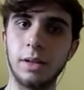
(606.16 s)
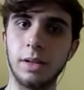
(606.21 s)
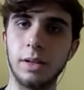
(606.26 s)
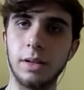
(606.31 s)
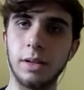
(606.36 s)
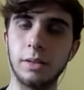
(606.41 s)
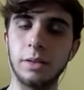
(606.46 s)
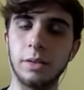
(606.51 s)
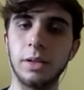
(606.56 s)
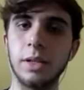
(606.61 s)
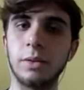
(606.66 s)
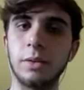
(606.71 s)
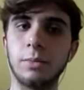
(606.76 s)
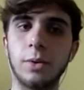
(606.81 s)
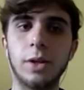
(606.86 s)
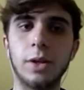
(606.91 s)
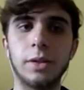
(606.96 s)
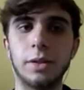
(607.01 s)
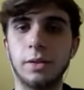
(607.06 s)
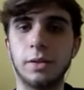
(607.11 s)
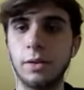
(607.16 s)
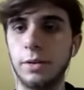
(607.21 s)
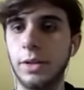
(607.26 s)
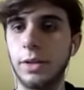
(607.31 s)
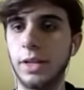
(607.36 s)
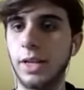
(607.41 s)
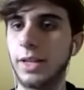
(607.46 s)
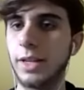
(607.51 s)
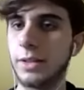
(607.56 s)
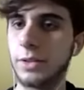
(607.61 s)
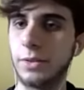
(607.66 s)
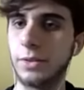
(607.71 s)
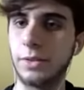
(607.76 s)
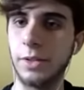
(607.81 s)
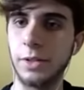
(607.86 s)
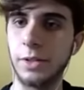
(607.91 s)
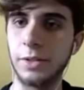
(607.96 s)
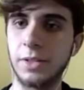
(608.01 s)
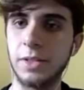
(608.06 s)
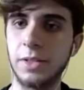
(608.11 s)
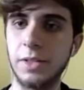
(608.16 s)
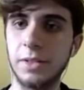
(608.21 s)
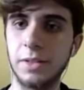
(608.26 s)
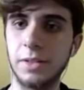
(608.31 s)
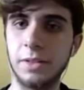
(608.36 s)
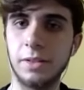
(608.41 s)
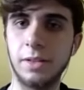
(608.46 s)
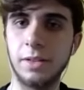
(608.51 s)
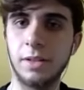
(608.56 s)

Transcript: League One already canceled their season.